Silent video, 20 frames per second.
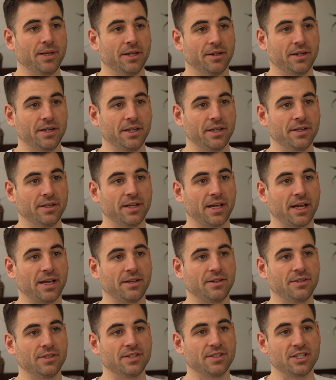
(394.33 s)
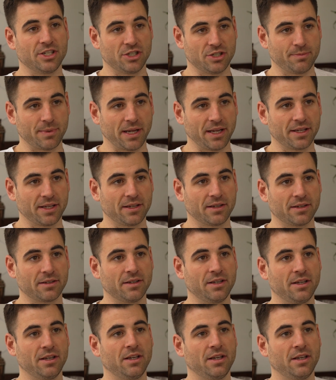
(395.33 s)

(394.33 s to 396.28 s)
period and decision making.